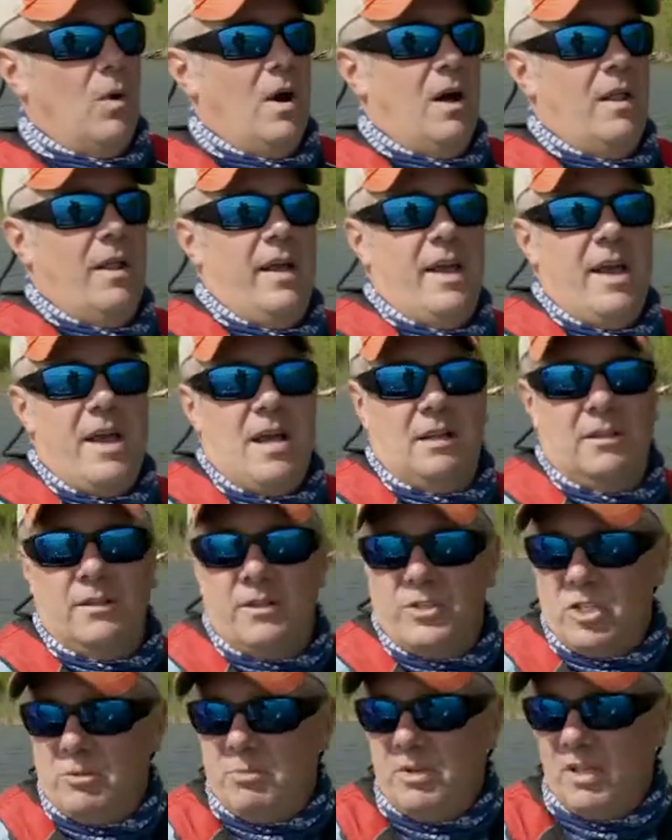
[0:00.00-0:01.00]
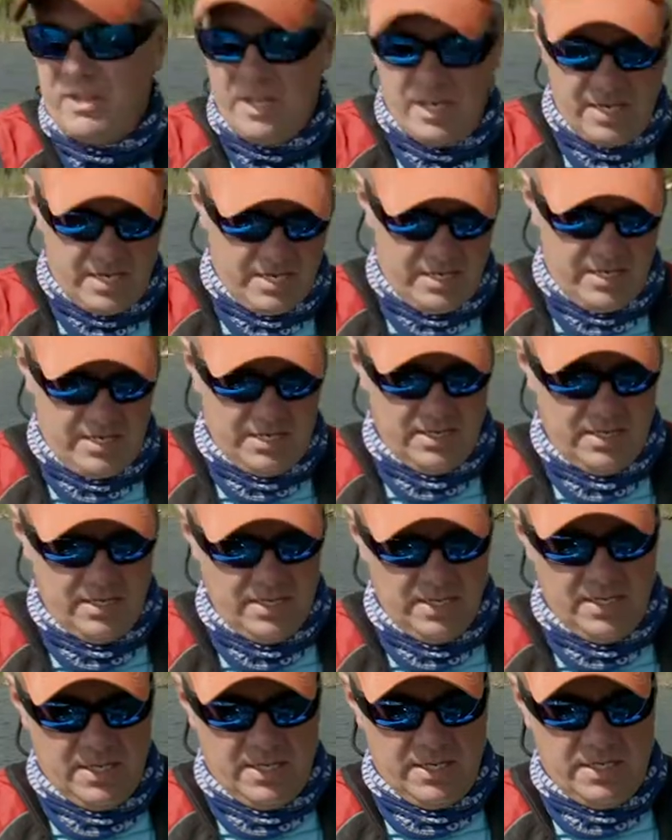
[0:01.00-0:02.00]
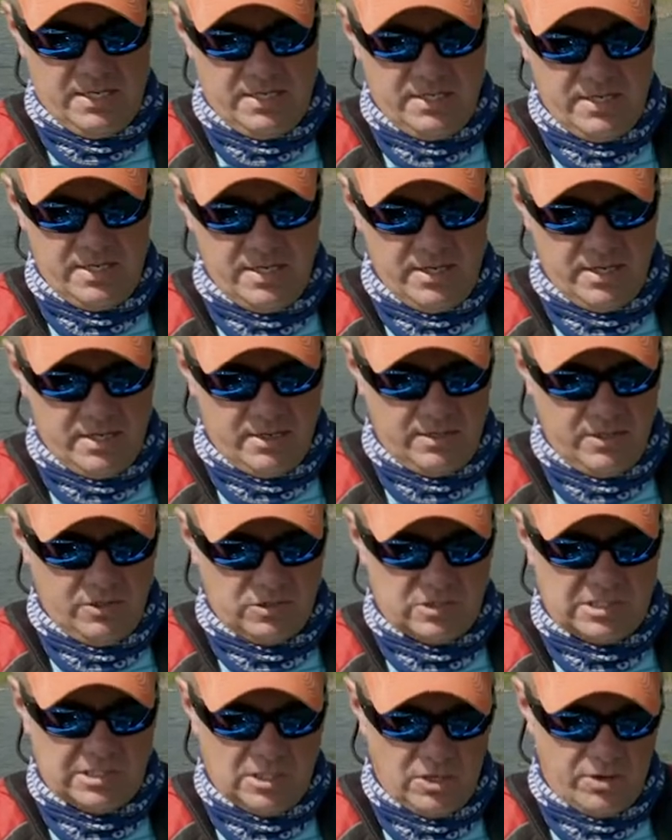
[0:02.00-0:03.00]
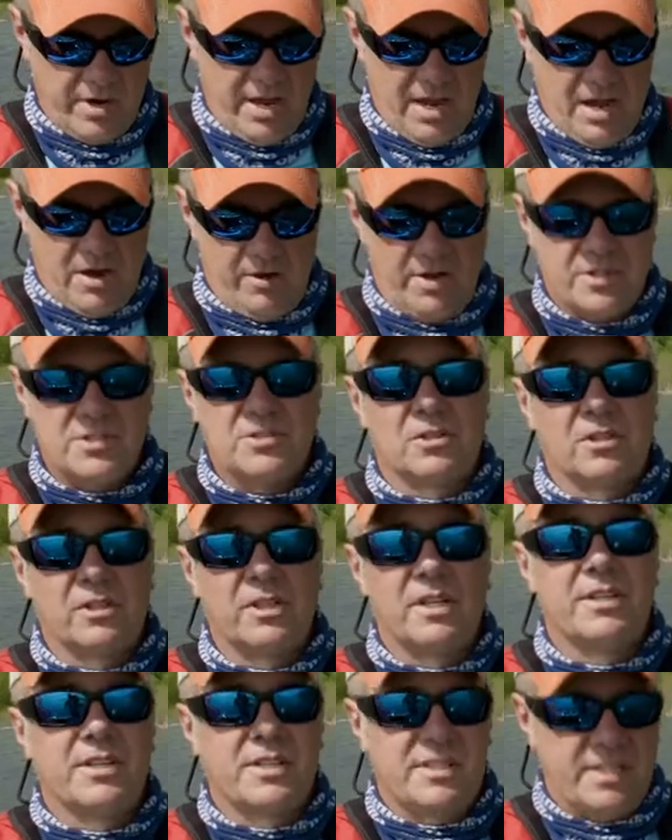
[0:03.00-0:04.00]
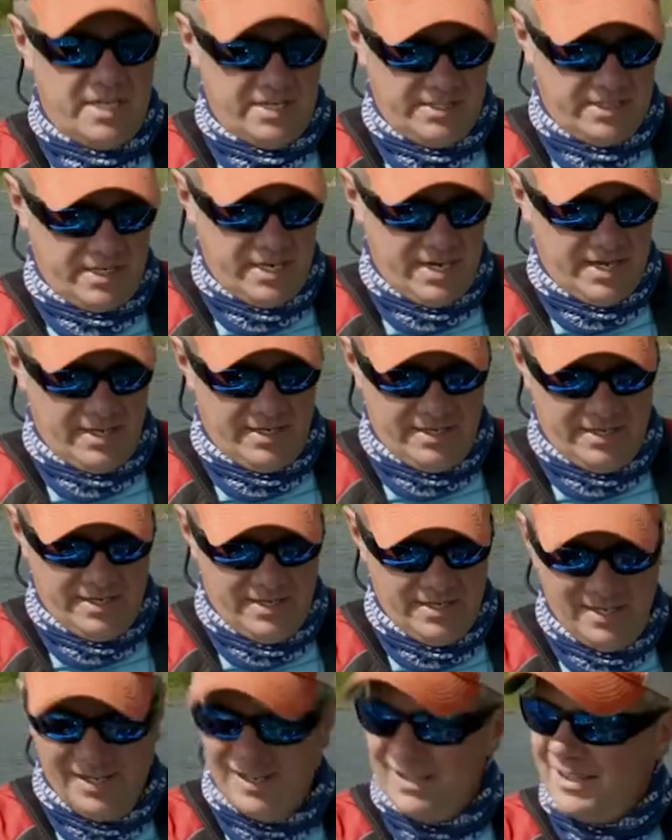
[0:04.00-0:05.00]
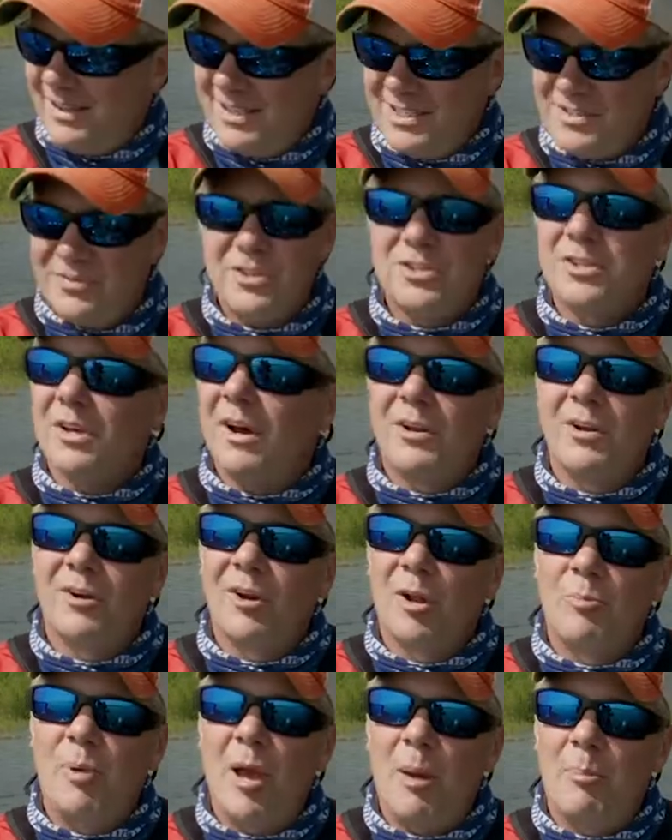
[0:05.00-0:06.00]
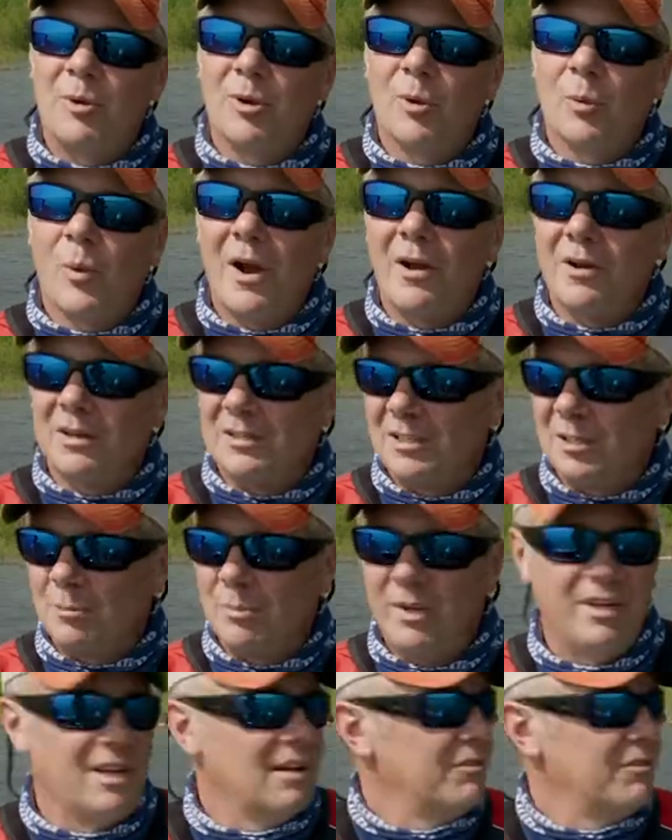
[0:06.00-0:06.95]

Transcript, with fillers: walleye anglers would be thinking, you need to, you know, slow down. It's early in the season yet. These fish out here on Pepin are wired a little bit